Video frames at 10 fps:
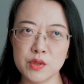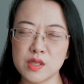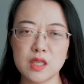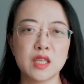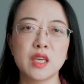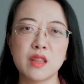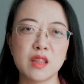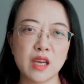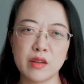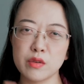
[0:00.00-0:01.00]
you see in
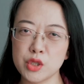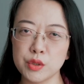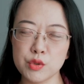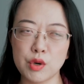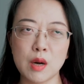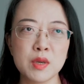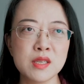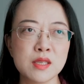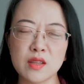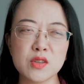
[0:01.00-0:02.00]
the other two
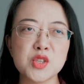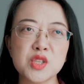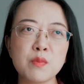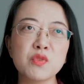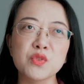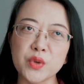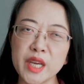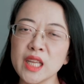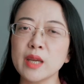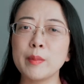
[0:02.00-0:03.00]
dramas. There's some
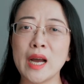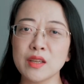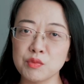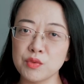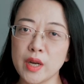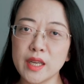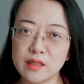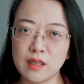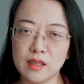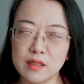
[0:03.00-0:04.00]
really bad
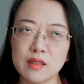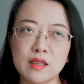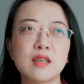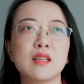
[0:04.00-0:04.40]
red color,